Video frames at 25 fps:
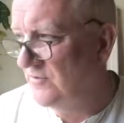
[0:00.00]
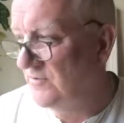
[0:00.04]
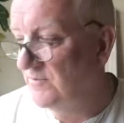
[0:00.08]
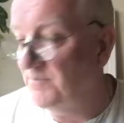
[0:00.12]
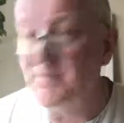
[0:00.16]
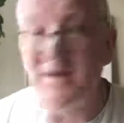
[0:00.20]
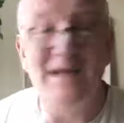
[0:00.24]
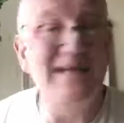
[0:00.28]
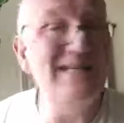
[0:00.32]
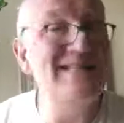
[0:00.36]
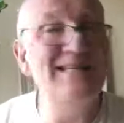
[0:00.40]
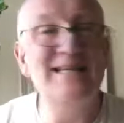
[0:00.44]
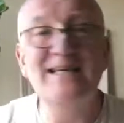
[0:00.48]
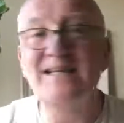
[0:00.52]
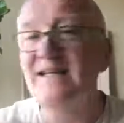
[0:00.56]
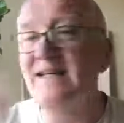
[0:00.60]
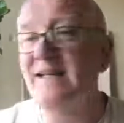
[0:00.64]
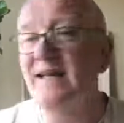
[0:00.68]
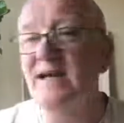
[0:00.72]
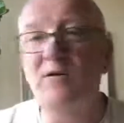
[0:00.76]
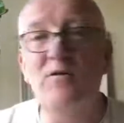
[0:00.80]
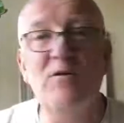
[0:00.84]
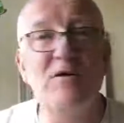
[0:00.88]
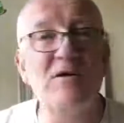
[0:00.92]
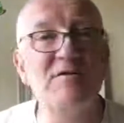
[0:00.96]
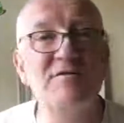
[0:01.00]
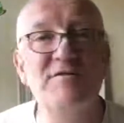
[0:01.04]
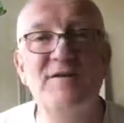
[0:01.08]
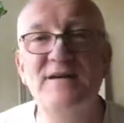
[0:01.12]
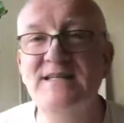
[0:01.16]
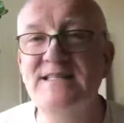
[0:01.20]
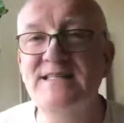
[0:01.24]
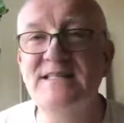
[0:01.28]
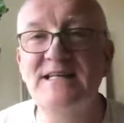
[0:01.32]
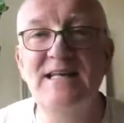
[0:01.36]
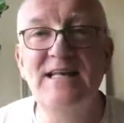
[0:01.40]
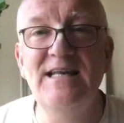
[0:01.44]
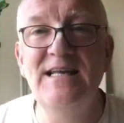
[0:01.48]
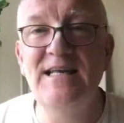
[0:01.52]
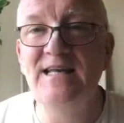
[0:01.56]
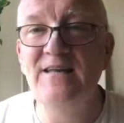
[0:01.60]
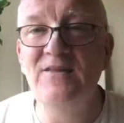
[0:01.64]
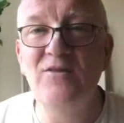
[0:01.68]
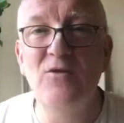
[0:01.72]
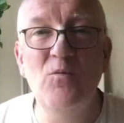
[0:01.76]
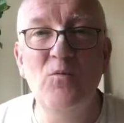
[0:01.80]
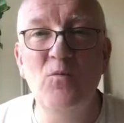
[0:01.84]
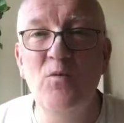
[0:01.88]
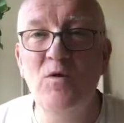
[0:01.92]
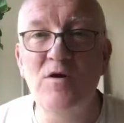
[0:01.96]
lead
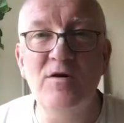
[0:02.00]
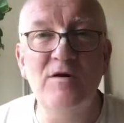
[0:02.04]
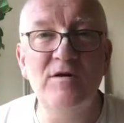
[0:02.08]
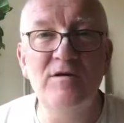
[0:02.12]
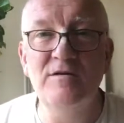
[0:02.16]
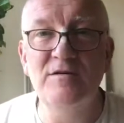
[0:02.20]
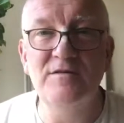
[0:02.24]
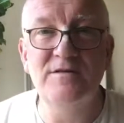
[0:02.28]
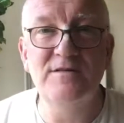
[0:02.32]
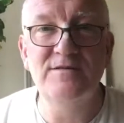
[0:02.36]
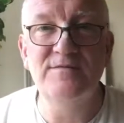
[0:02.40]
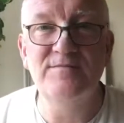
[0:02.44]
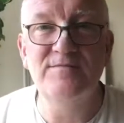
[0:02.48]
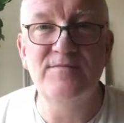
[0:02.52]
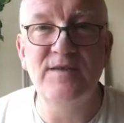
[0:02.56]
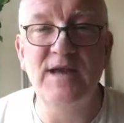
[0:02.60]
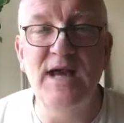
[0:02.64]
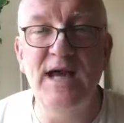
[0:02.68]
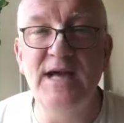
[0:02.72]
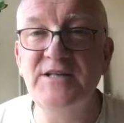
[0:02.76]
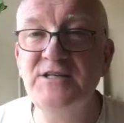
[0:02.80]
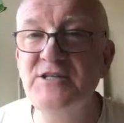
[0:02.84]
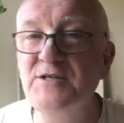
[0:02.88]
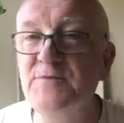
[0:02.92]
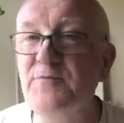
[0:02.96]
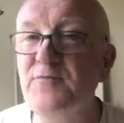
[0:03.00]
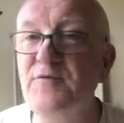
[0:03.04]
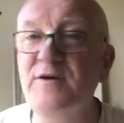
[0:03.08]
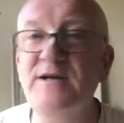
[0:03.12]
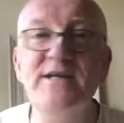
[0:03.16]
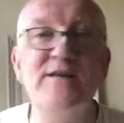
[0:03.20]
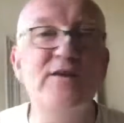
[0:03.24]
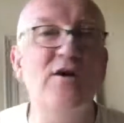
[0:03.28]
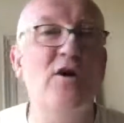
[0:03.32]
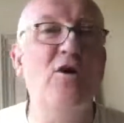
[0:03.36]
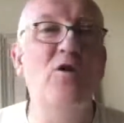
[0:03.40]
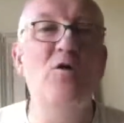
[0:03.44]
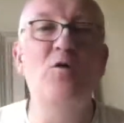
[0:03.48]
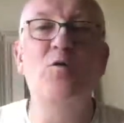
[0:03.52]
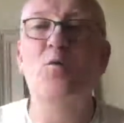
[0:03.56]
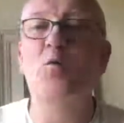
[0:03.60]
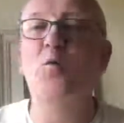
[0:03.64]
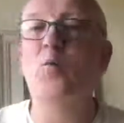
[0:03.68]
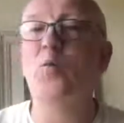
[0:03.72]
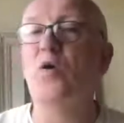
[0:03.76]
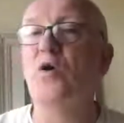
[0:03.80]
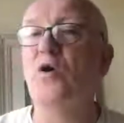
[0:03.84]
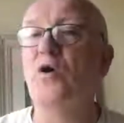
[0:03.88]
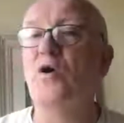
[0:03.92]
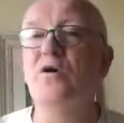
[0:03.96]
the world and to bring the whole
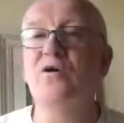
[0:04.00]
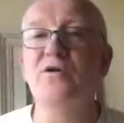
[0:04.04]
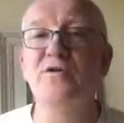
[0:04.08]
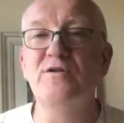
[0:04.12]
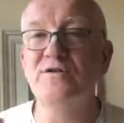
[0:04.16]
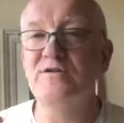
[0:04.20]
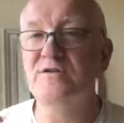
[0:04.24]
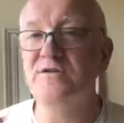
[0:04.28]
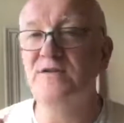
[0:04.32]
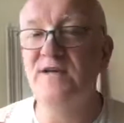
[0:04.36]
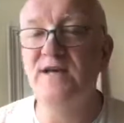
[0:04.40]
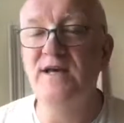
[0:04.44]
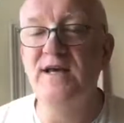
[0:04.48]
world